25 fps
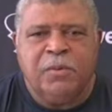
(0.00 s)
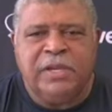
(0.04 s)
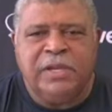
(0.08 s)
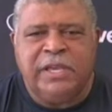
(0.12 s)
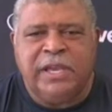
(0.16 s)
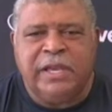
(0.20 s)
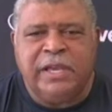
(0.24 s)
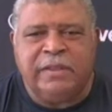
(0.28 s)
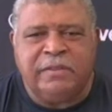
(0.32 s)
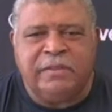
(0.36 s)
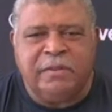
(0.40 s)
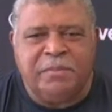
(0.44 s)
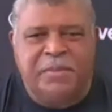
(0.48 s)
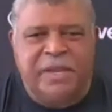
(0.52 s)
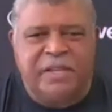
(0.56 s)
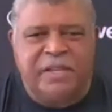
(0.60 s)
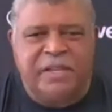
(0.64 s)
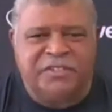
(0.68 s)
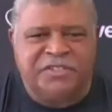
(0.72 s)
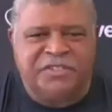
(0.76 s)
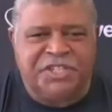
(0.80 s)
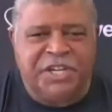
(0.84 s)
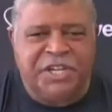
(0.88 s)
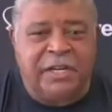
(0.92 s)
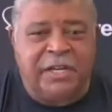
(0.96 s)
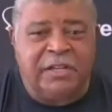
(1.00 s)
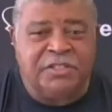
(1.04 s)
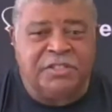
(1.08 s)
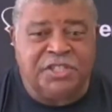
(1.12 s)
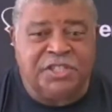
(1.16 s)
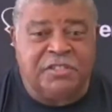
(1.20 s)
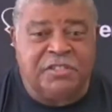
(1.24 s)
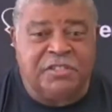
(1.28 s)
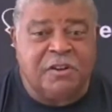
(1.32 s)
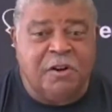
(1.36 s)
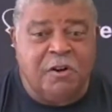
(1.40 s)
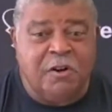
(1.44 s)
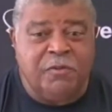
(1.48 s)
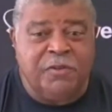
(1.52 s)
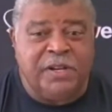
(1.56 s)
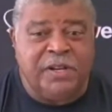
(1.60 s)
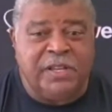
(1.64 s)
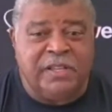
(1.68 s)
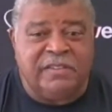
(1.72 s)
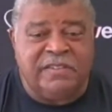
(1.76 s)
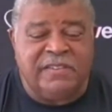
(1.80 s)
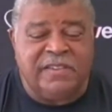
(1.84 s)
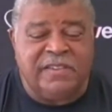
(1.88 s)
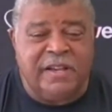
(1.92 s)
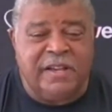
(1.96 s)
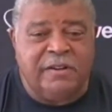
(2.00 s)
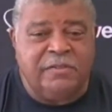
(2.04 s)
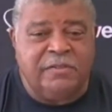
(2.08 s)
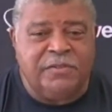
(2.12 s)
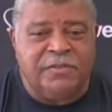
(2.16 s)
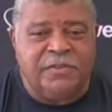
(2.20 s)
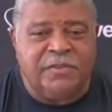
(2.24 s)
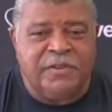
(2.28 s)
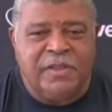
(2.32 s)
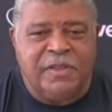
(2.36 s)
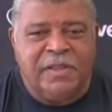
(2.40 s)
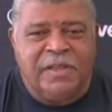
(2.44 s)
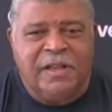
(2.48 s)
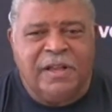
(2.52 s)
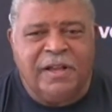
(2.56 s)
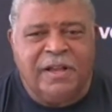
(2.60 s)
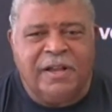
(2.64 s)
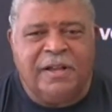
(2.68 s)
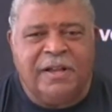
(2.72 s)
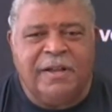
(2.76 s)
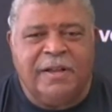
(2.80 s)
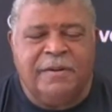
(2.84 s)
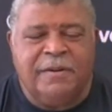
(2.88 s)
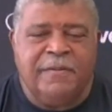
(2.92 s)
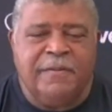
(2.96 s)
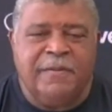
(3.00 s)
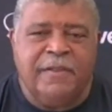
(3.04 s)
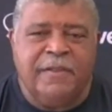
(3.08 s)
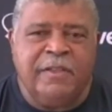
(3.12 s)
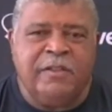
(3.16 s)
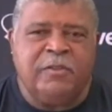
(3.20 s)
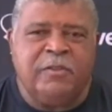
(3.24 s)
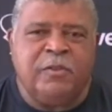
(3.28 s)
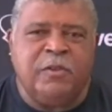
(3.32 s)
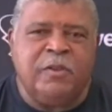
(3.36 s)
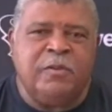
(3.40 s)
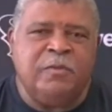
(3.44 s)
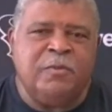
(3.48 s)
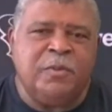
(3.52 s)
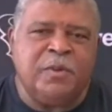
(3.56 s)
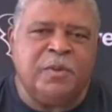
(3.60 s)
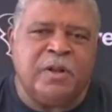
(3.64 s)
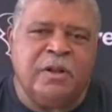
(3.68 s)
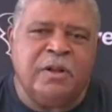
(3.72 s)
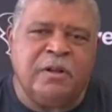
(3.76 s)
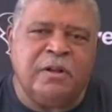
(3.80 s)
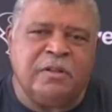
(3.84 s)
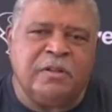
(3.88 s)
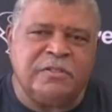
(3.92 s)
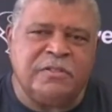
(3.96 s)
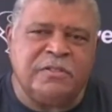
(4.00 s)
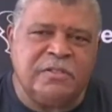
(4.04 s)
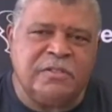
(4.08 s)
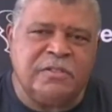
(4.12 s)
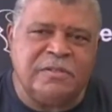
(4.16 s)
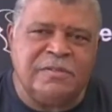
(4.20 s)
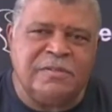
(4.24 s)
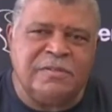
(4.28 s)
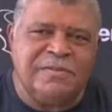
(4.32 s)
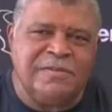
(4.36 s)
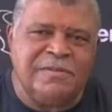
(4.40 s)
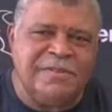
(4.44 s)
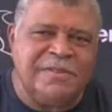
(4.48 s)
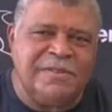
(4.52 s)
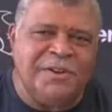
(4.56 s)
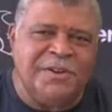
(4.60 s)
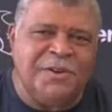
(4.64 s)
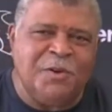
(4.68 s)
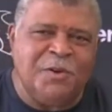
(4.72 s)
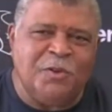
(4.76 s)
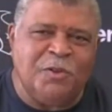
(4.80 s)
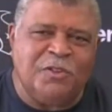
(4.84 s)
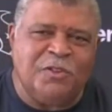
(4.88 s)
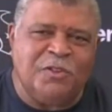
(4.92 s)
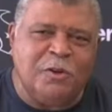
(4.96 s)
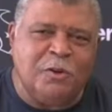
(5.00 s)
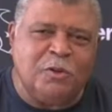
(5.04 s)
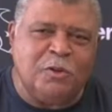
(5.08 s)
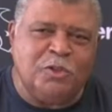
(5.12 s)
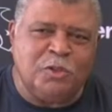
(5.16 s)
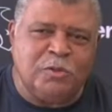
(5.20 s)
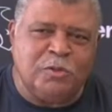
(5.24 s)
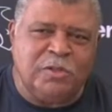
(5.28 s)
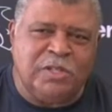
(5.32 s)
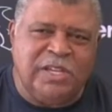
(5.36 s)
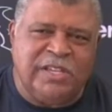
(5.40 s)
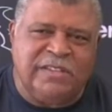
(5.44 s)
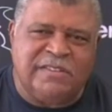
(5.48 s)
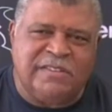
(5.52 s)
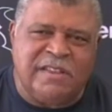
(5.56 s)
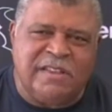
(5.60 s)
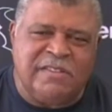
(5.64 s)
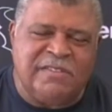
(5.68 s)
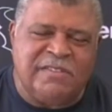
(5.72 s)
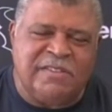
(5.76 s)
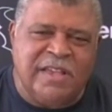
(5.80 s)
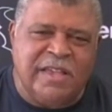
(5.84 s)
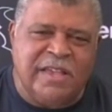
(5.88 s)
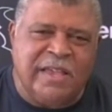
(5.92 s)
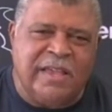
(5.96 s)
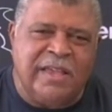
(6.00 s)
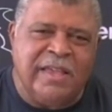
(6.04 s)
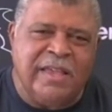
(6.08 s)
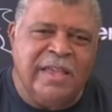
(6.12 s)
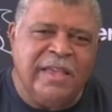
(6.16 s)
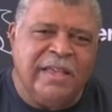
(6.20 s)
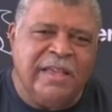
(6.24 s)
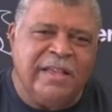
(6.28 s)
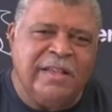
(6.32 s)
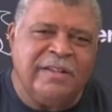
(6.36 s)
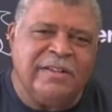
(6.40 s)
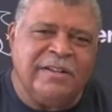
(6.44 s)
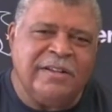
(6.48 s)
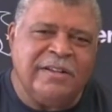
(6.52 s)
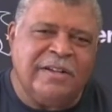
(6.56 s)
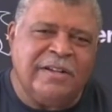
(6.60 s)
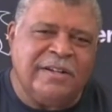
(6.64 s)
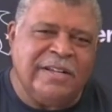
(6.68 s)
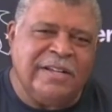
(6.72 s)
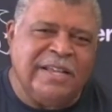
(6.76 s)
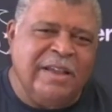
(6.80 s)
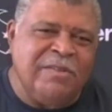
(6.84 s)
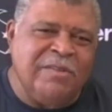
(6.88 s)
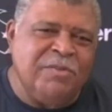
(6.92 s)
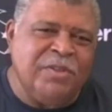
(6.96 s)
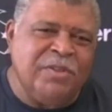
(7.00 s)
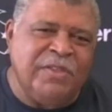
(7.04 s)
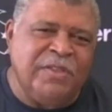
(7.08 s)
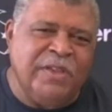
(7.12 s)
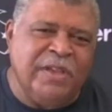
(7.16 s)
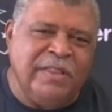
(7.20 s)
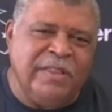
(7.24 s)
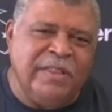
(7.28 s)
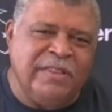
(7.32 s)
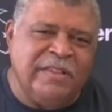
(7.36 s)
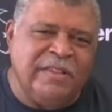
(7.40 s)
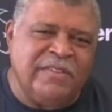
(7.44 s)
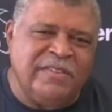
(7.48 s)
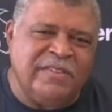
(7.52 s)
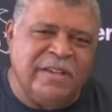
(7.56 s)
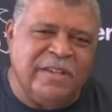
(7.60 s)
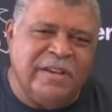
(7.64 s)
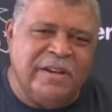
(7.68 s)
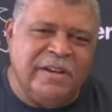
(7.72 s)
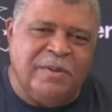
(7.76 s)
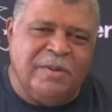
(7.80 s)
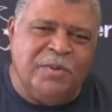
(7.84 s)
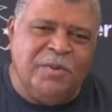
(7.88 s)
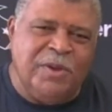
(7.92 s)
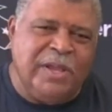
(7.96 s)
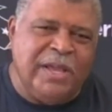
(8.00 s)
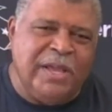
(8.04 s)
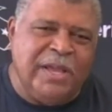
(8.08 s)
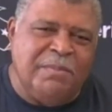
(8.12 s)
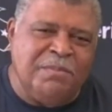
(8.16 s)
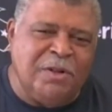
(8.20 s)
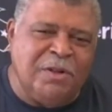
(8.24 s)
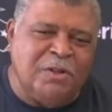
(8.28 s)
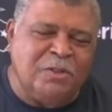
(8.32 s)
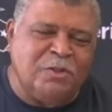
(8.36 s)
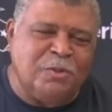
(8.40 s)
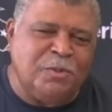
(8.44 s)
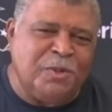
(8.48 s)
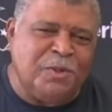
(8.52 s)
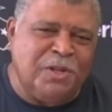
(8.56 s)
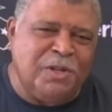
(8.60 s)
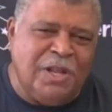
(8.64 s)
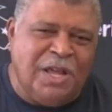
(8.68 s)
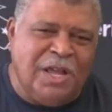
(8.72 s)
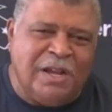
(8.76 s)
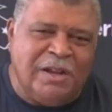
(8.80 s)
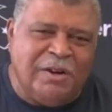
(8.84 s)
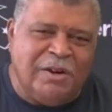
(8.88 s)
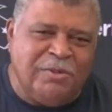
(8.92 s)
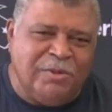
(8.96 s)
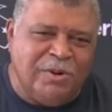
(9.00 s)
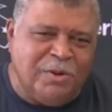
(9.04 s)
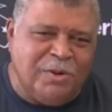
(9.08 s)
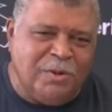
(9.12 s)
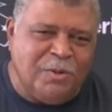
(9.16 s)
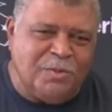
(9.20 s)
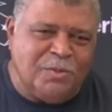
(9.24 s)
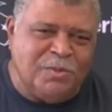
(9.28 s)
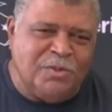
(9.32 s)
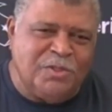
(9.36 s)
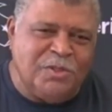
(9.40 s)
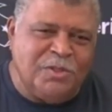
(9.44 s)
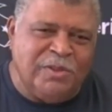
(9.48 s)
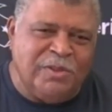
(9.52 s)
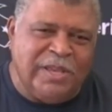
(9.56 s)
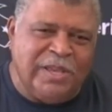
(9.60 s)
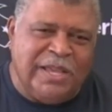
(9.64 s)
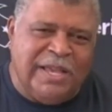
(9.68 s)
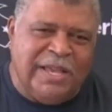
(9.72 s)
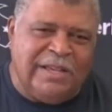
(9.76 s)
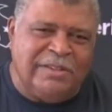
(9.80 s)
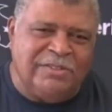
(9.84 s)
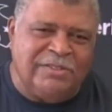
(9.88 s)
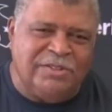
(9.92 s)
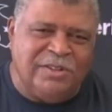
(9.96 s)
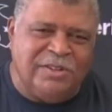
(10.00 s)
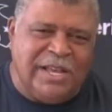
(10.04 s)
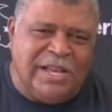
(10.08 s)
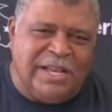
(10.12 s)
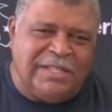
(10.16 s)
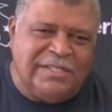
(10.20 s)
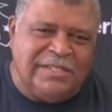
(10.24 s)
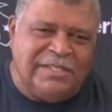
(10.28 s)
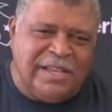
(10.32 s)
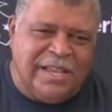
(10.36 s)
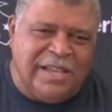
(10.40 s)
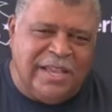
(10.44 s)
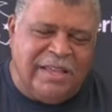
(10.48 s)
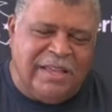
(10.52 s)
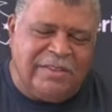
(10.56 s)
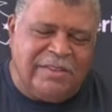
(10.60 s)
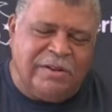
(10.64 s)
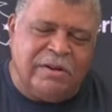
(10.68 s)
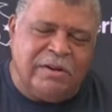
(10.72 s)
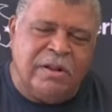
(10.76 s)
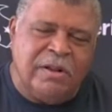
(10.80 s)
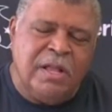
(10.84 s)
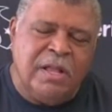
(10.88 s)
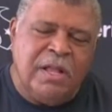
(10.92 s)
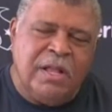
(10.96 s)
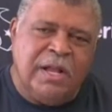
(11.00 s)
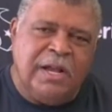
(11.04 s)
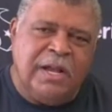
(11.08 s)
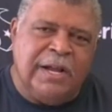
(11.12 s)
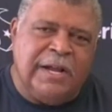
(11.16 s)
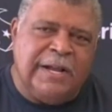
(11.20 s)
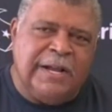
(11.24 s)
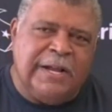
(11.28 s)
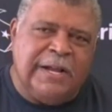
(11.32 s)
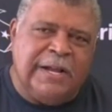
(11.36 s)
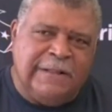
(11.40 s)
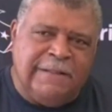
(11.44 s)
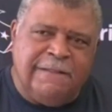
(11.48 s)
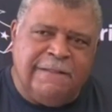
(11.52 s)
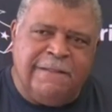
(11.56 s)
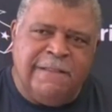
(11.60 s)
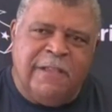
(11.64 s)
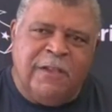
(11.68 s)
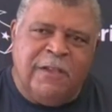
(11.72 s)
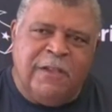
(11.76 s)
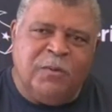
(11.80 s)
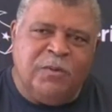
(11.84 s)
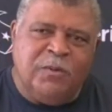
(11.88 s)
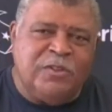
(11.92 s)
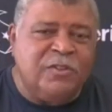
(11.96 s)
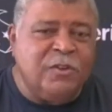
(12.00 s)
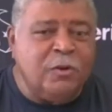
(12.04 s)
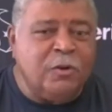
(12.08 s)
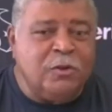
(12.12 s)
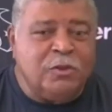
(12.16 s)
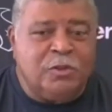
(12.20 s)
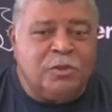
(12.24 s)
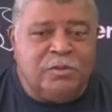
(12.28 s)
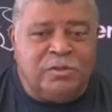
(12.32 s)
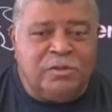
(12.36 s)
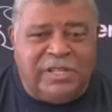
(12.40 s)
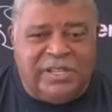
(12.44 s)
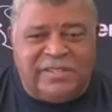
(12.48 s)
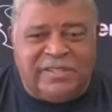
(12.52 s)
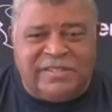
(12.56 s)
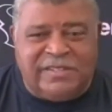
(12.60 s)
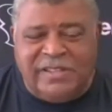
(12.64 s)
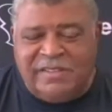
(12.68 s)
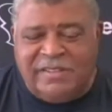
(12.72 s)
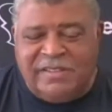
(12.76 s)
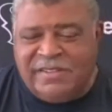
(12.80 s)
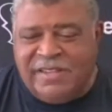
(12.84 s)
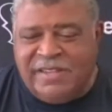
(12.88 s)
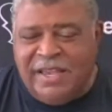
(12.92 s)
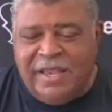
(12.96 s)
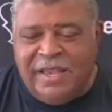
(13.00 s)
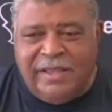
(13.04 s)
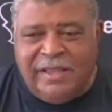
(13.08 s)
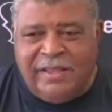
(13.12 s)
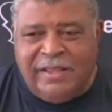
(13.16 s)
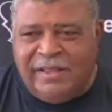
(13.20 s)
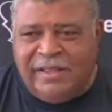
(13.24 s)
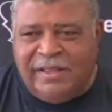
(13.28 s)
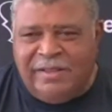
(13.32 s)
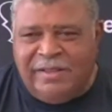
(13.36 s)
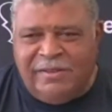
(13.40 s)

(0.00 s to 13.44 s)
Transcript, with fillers: yeah, the biggest challenge is COVID itself, uh, is, is because, you know, social distancing uh, everything that's set up. We got multiple locker rooms, so the guys are not together. Uh, social distancing,